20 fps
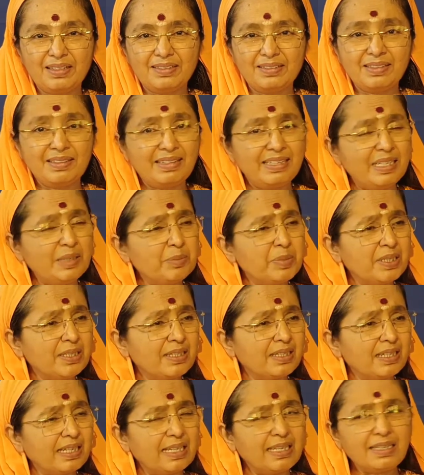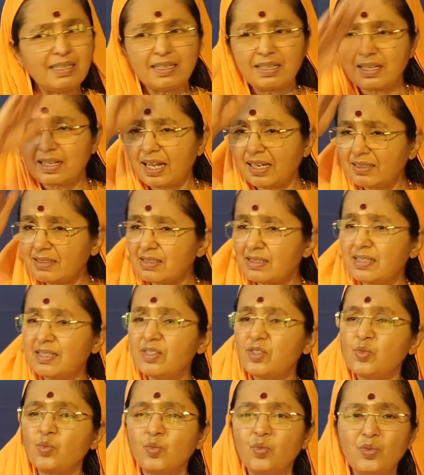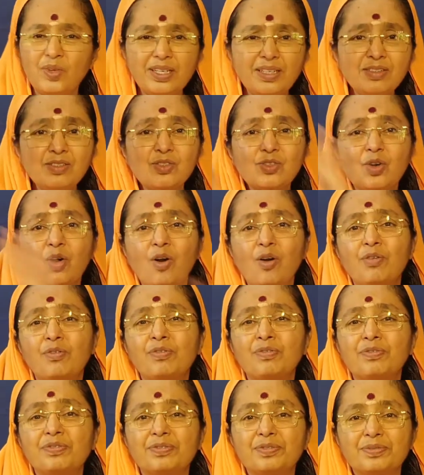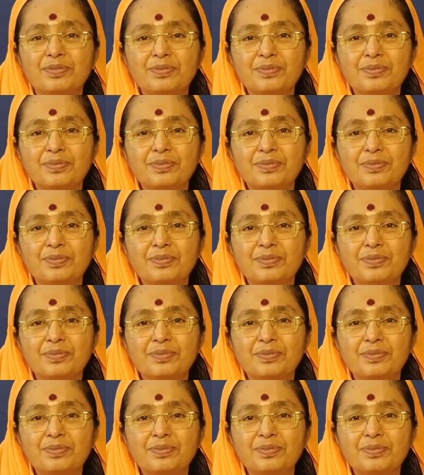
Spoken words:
The demon king cuts his wings off.